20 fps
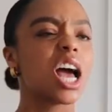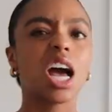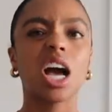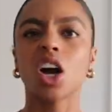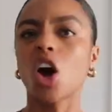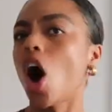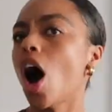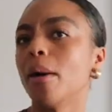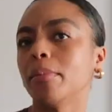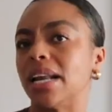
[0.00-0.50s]

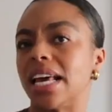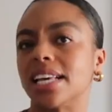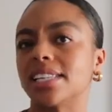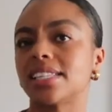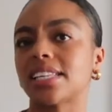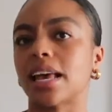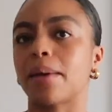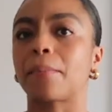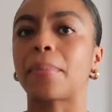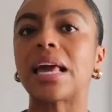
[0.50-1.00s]
calmness
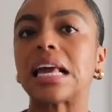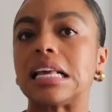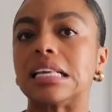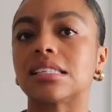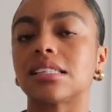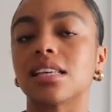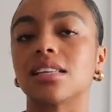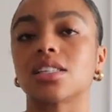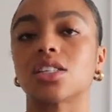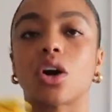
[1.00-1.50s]
and
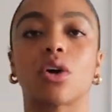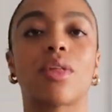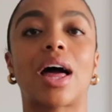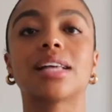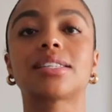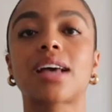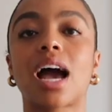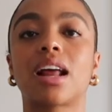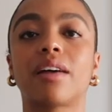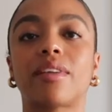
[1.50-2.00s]
peace. And so
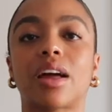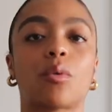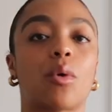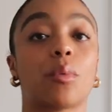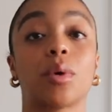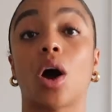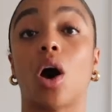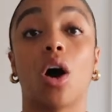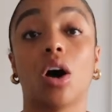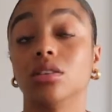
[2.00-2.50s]
that's kind of like what
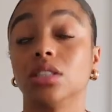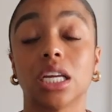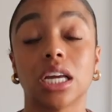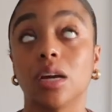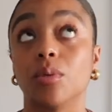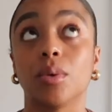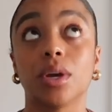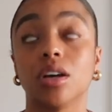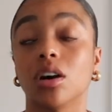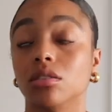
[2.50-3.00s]
we all need.